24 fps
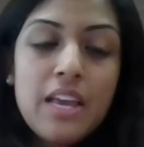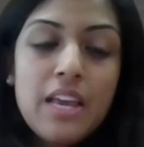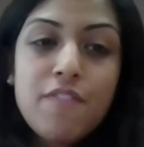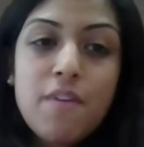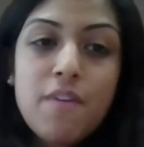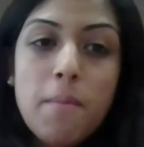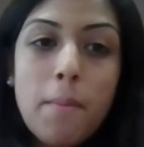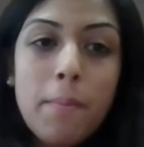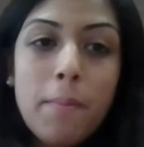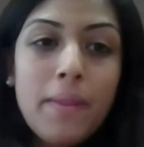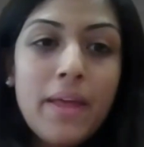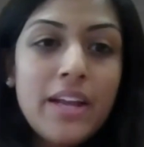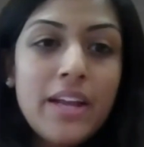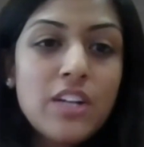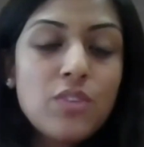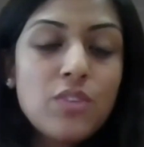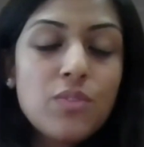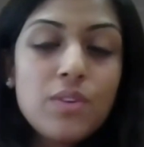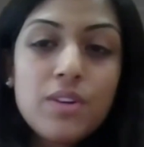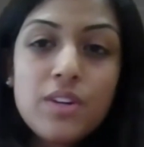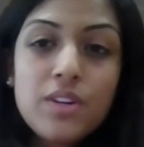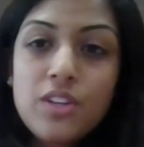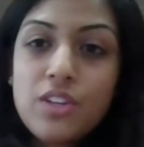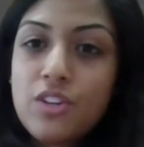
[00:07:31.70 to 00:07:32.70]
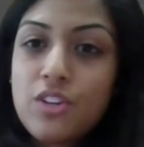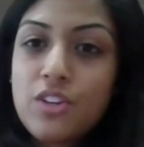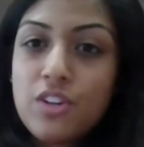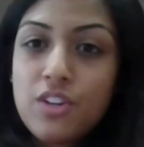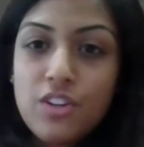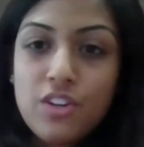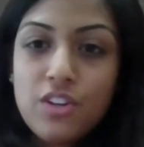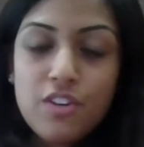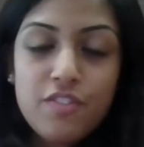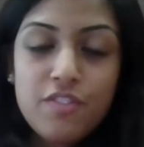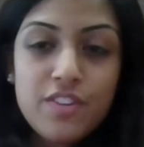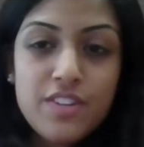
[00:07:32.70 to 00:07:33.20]
if I'm applying to a
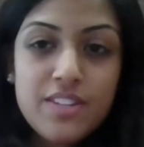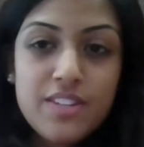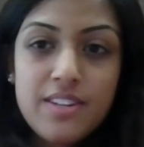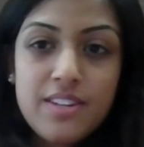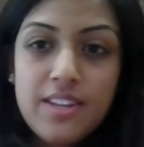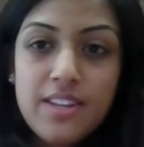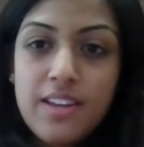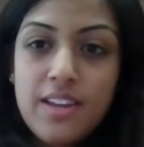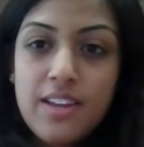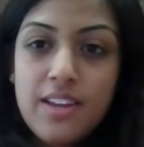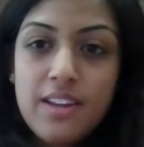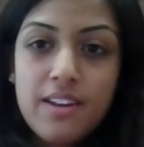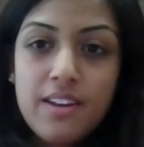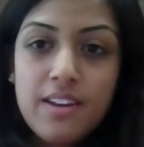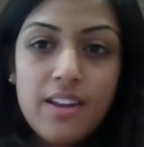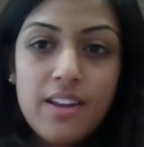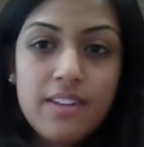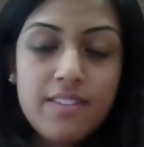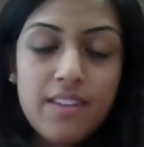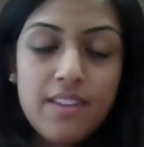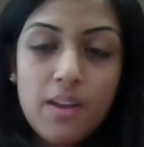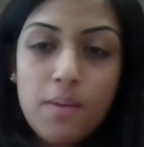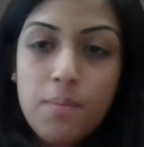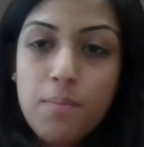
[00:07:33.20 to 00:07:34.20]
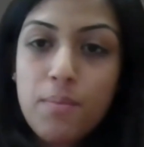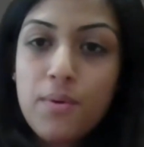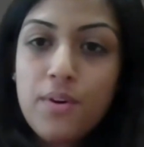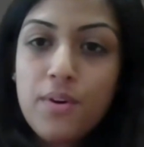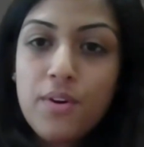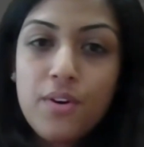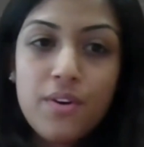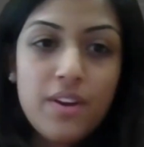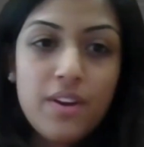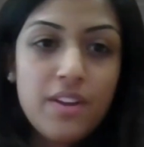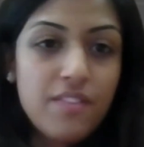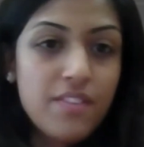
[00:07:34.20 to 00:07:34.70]
university in Singapore
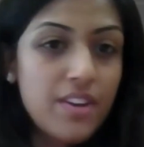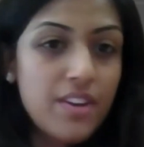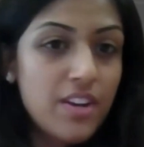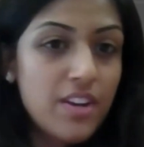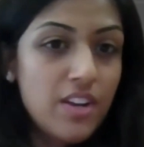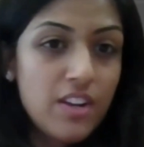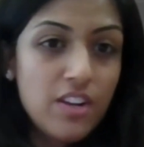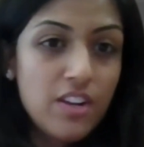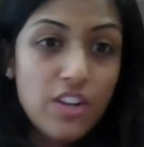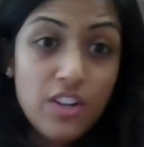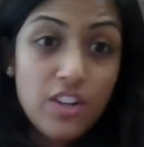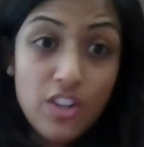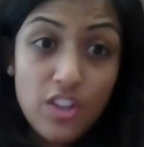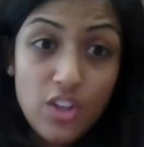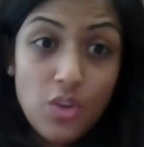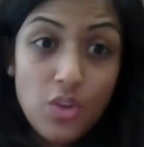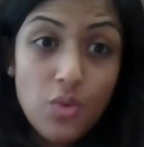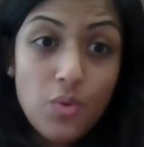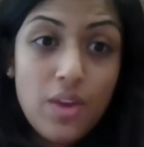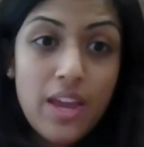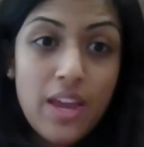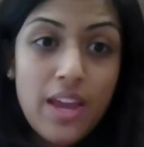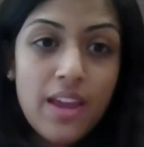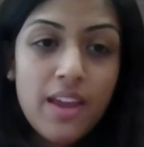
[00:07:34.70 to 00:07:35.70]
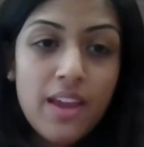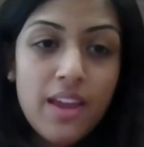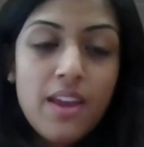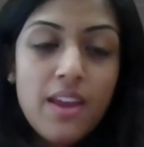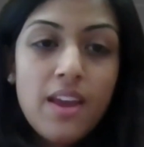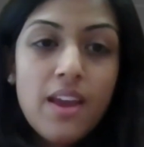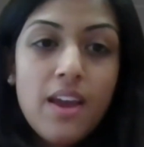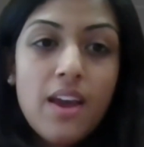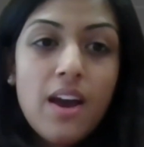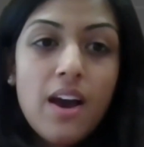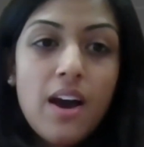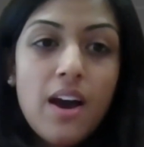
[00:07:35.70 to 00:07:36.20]
or even in the UK,
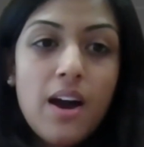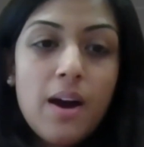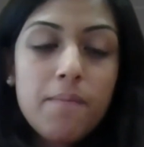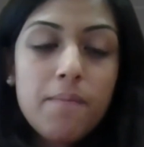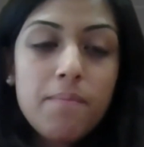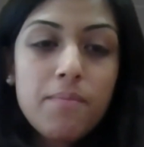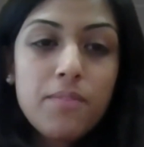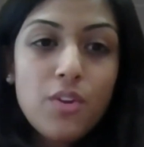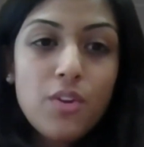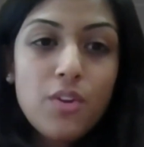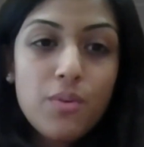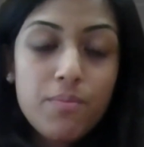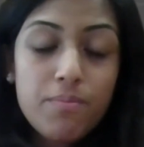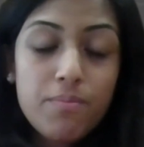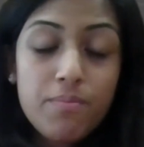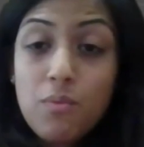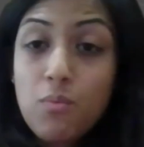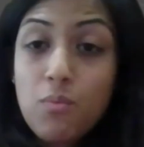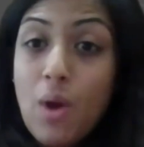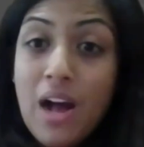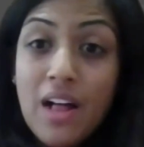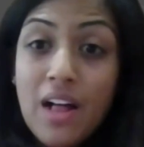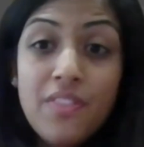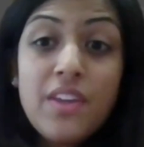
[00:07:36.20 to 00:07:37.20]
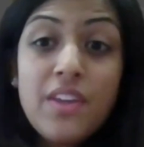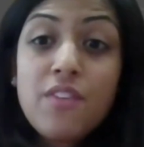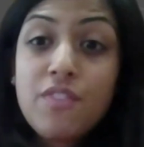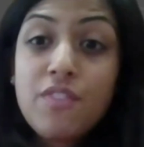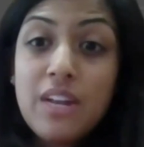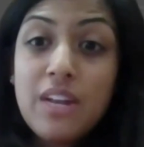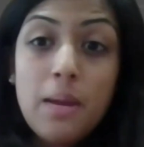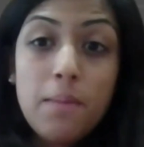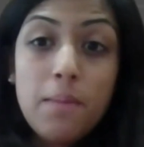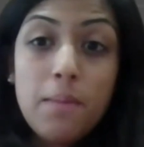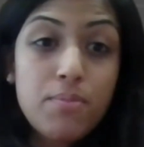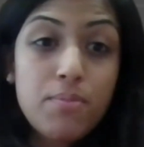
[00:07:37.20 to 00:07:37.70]
while they
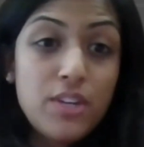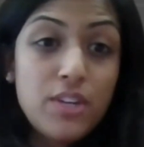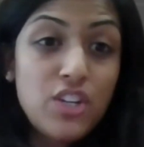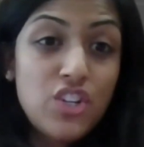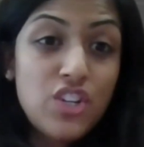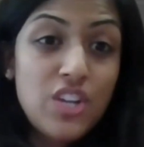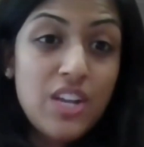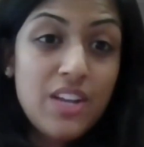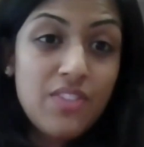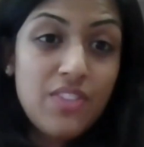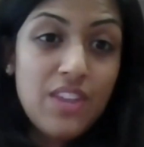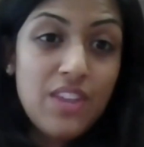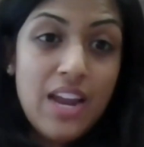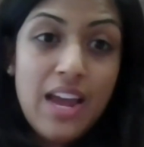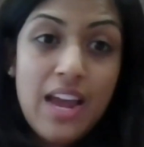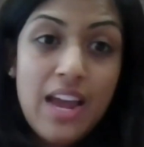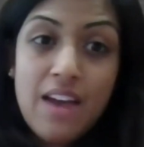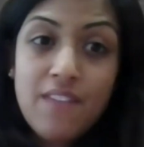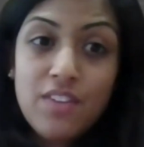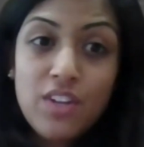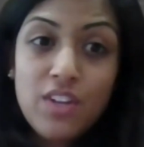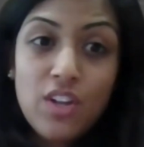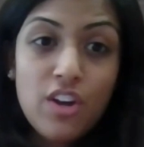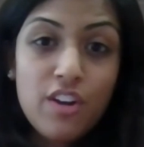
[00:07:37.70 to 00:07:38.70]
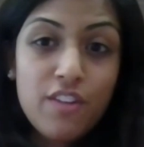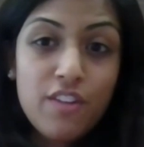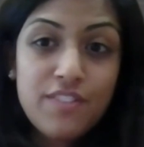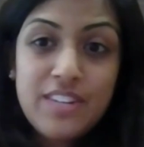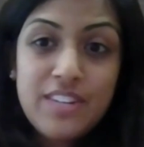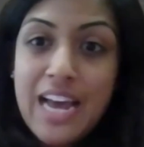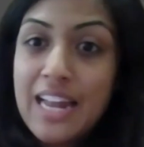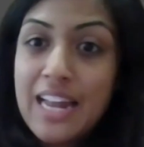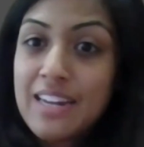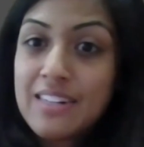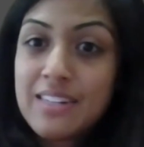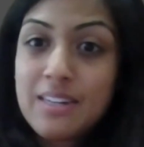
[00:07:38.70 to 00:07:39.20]
really appreciate that I have a lot of
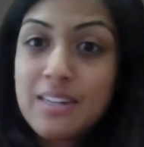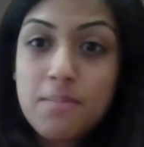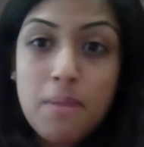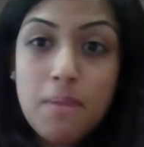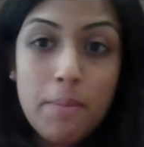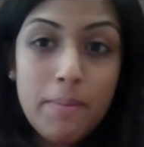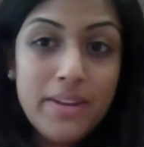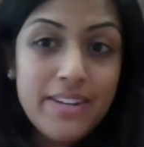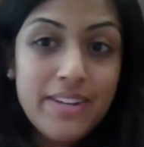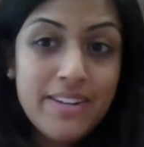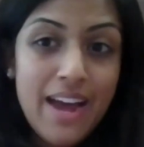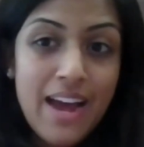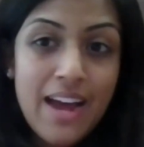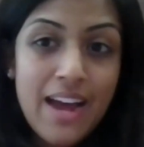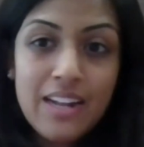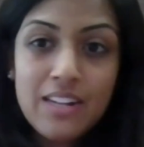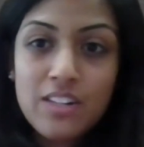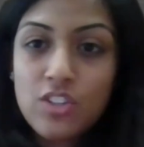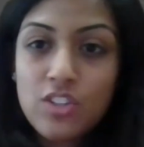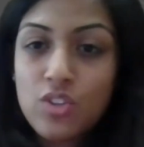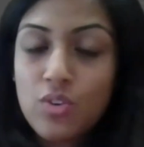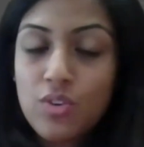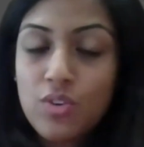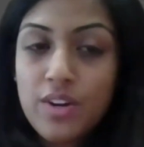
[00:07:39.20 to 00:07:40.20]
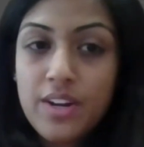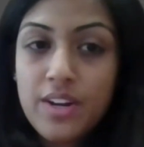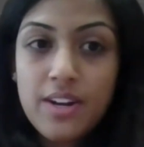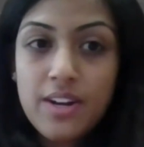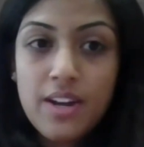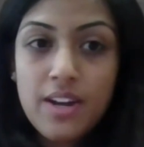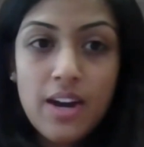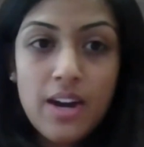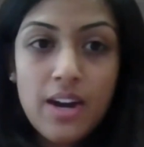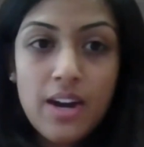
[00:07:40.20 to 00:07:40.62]
talent in maybe dance or in